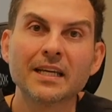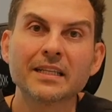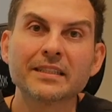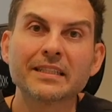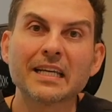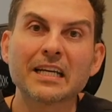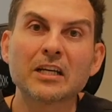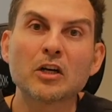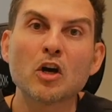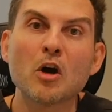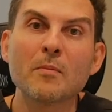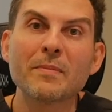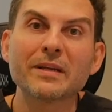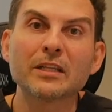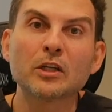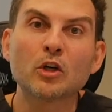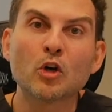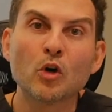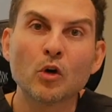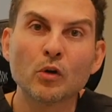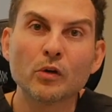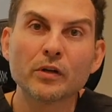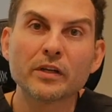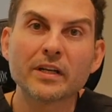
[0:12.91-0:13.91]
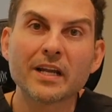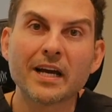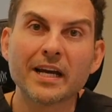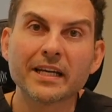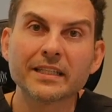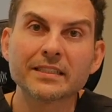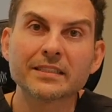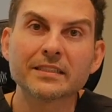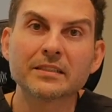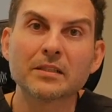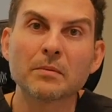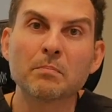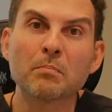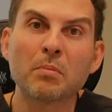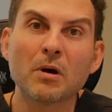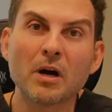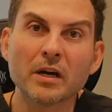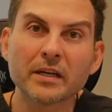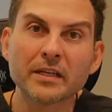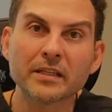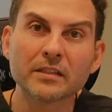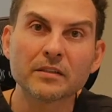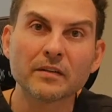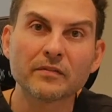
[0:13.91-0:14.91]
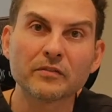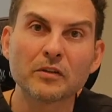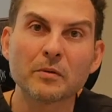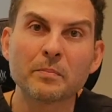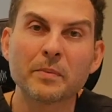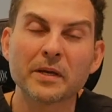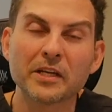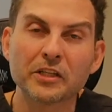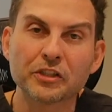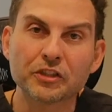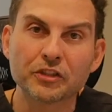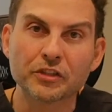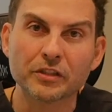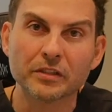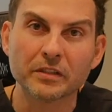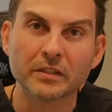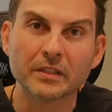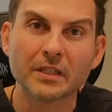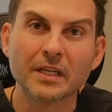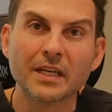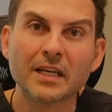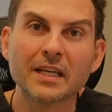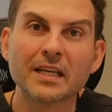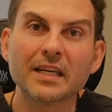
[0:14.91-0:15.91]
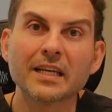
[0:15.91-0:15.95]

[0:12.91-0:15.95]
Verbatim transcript: that come and colonize the pocket of the patient